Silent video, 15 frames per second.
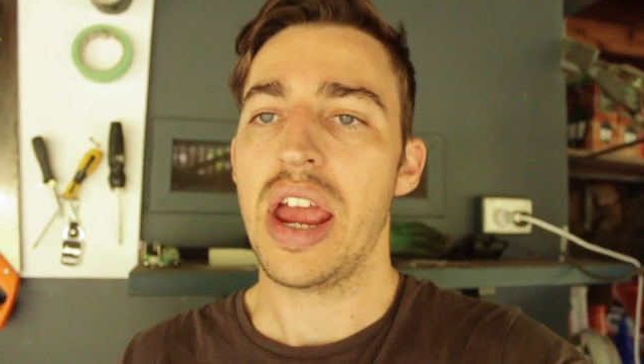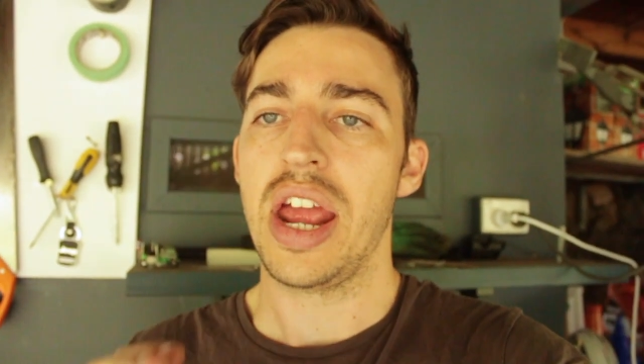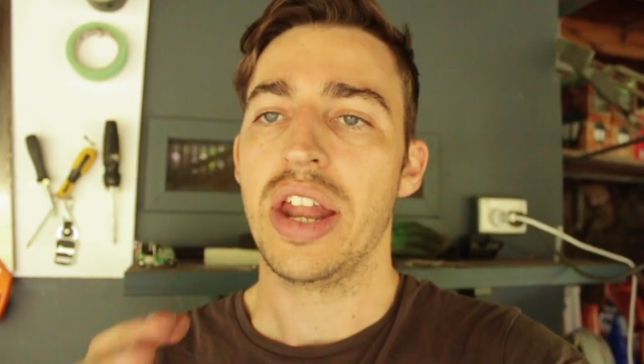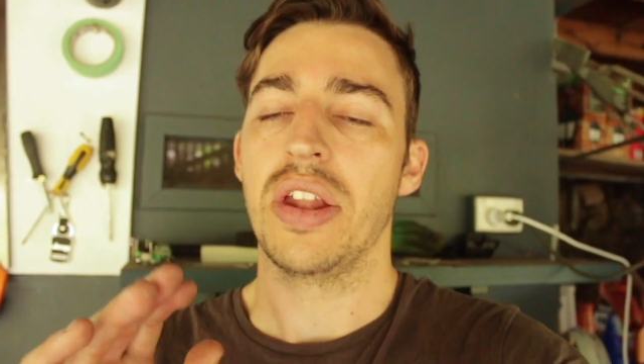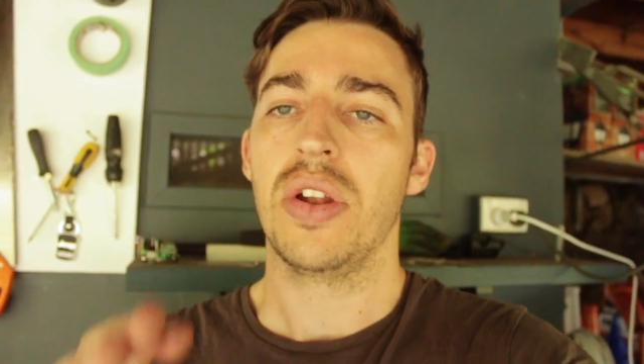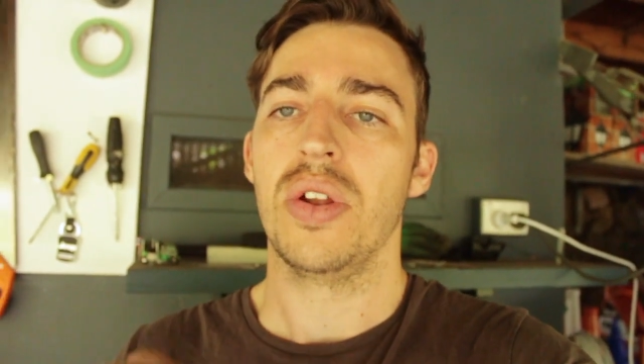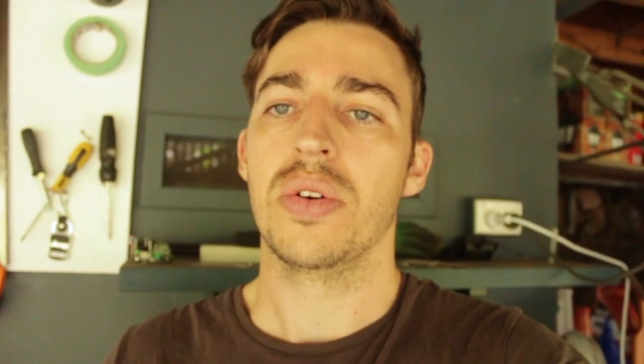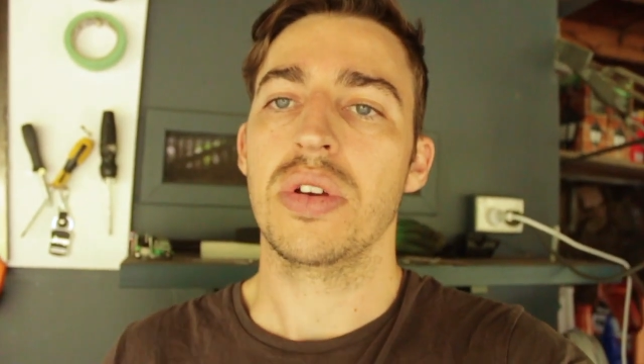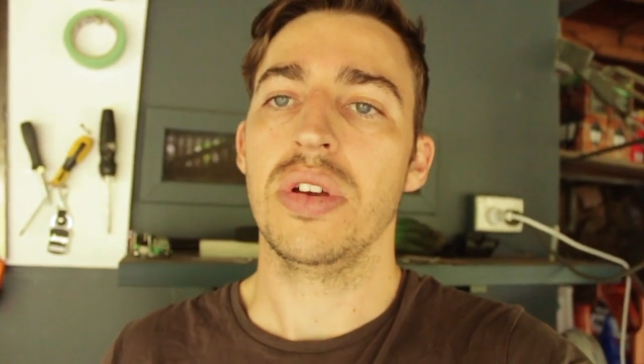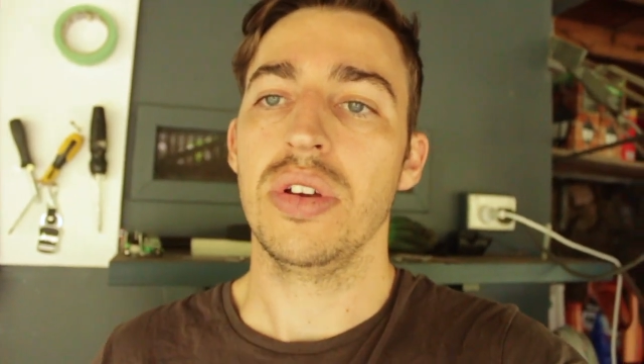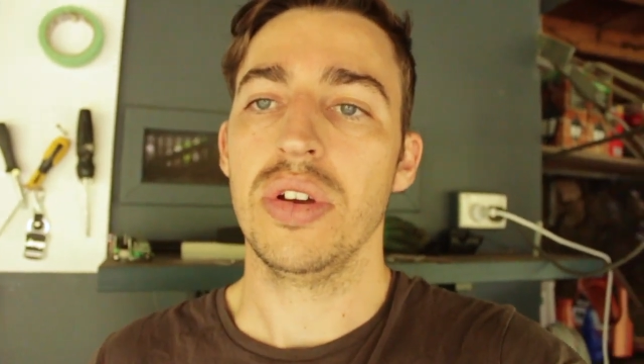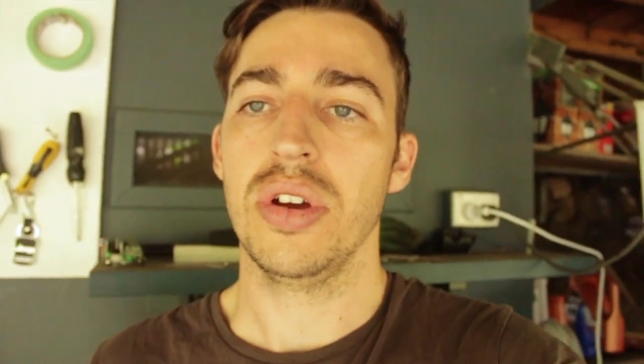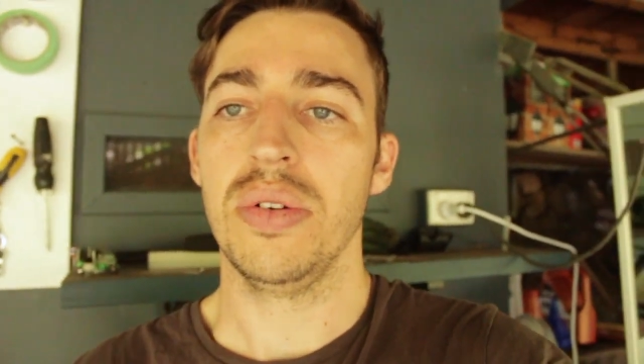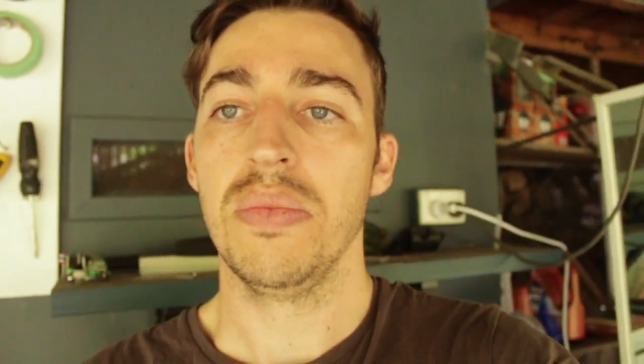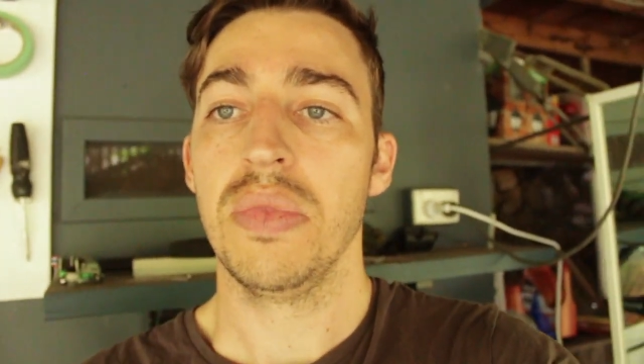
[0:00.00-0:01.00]
and looking
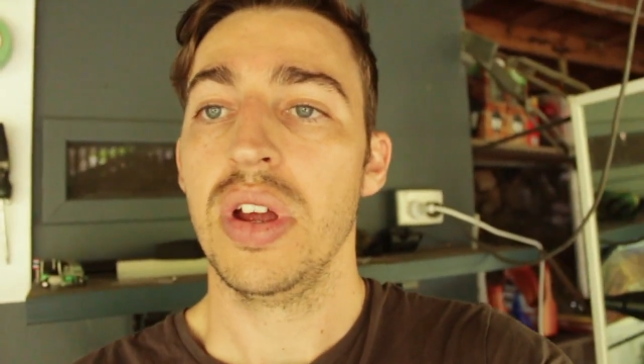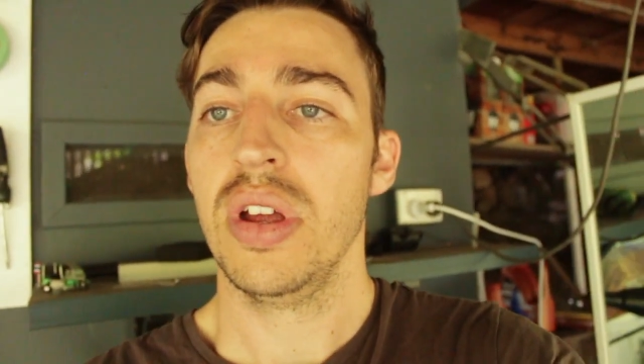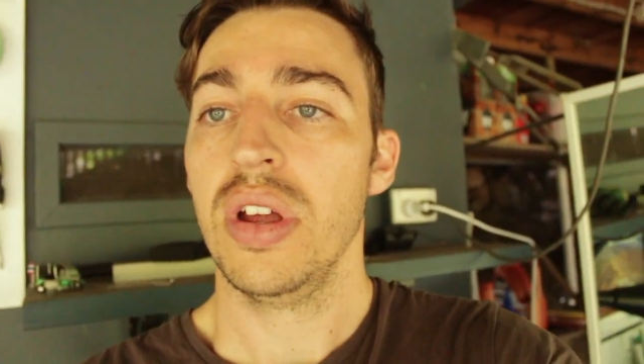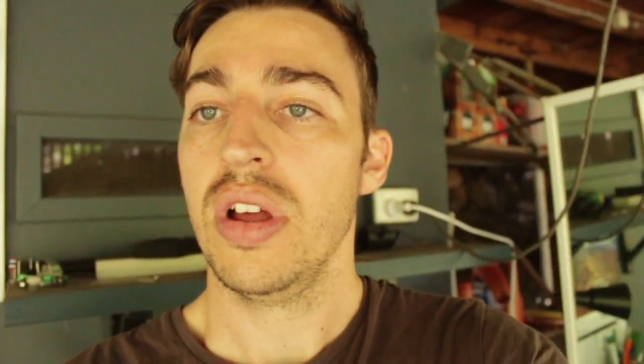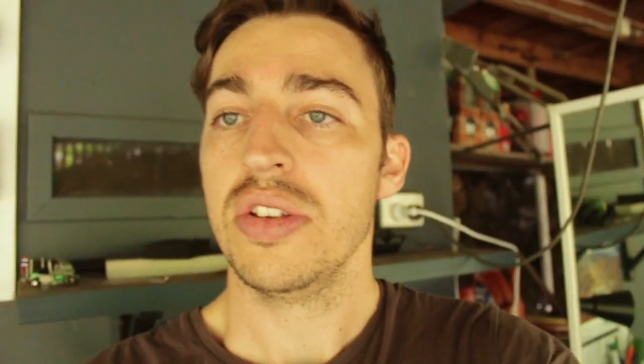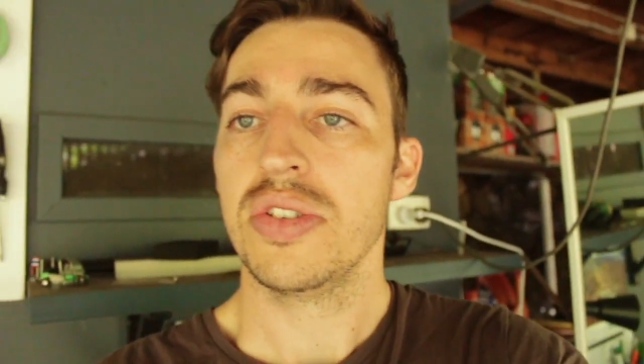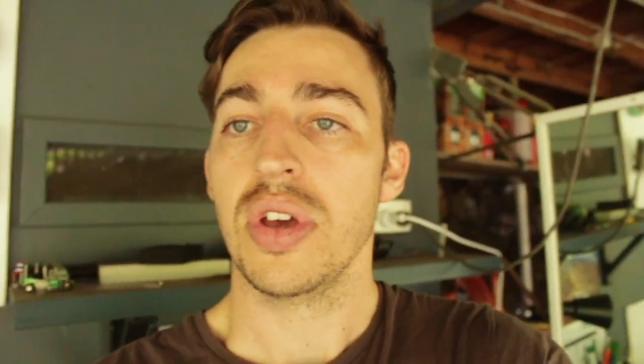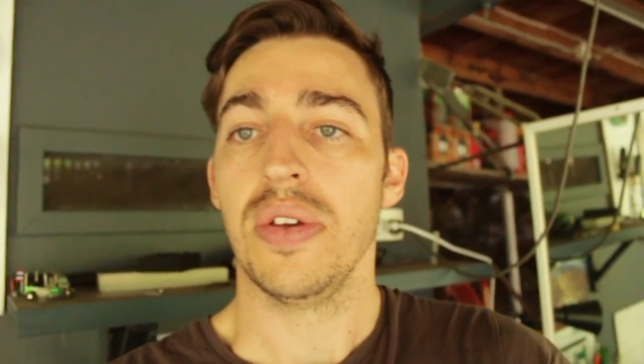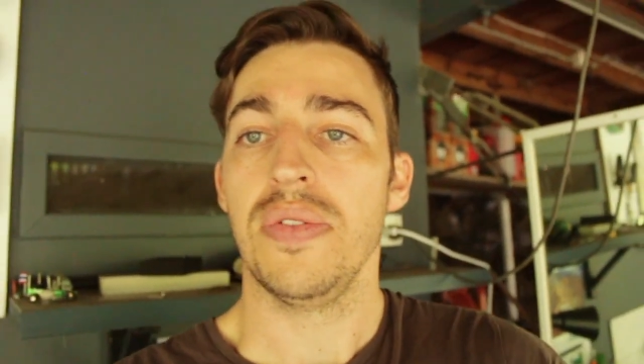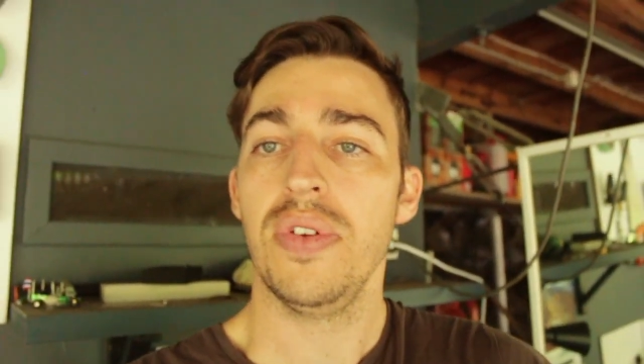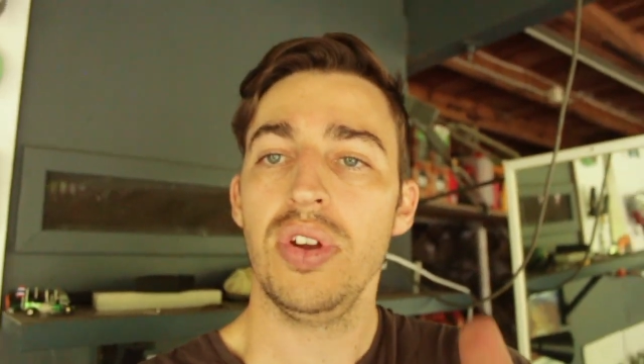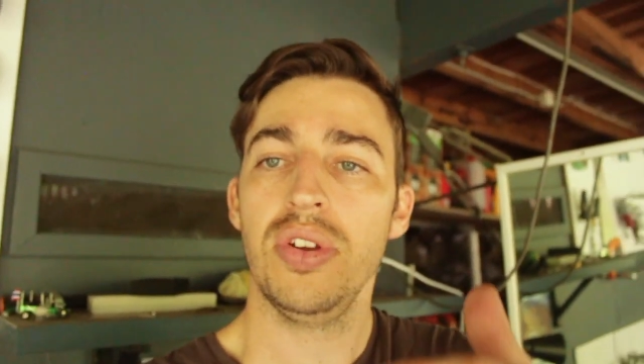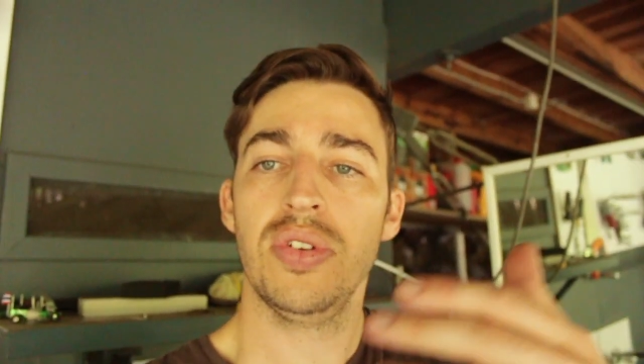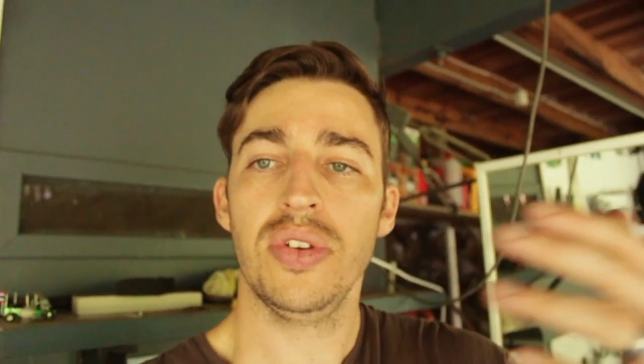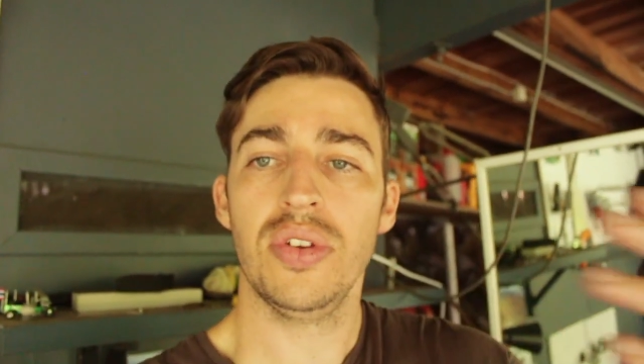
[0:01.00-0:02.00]
good. So
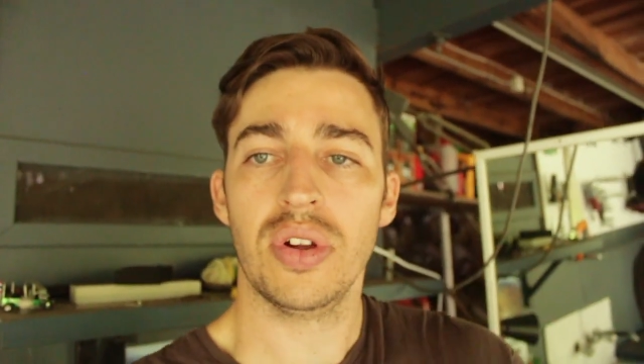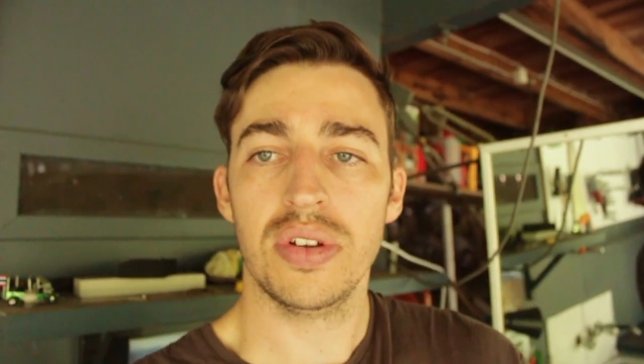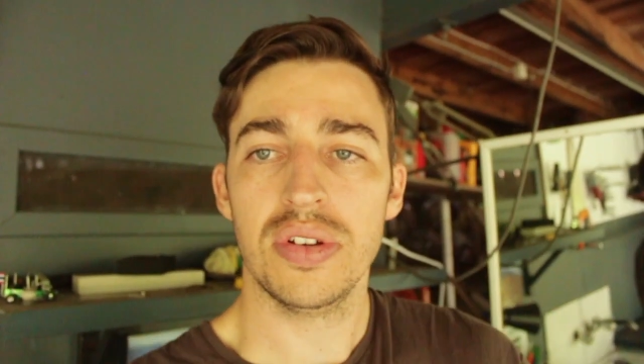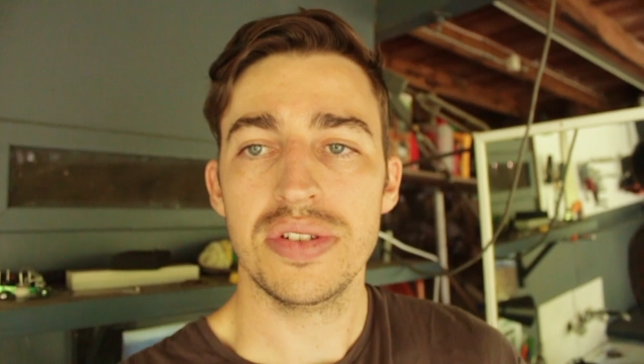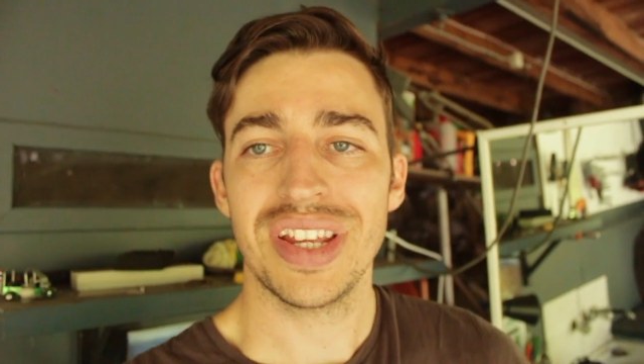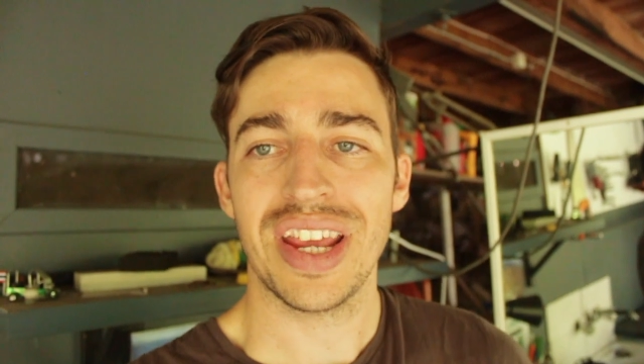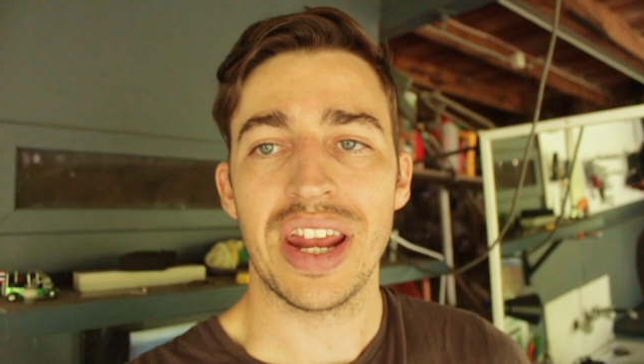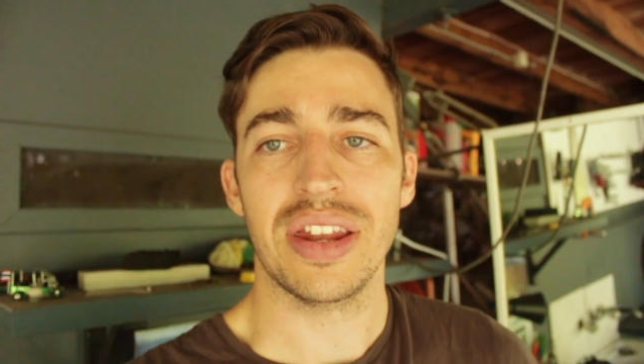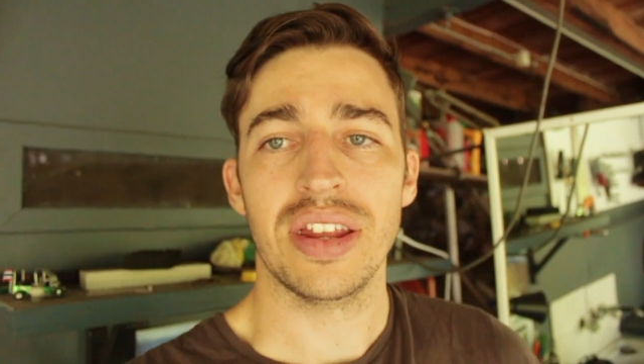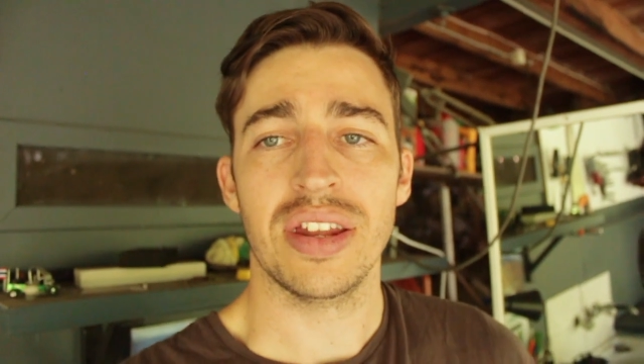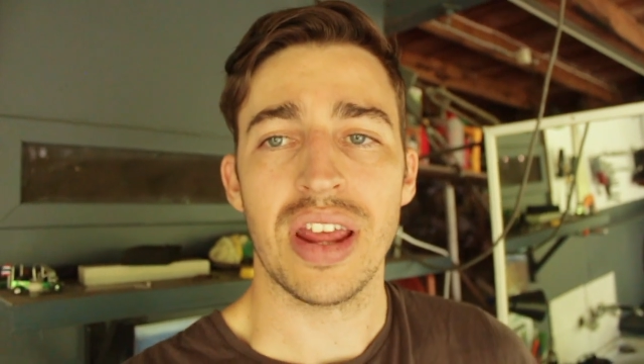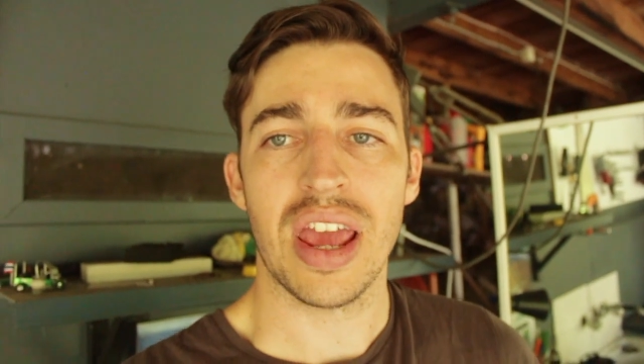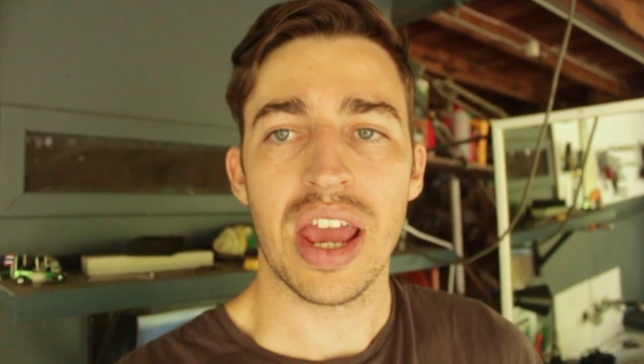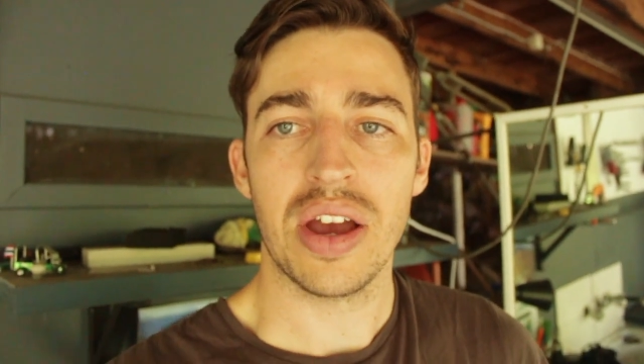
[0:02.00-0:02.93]
$32 and an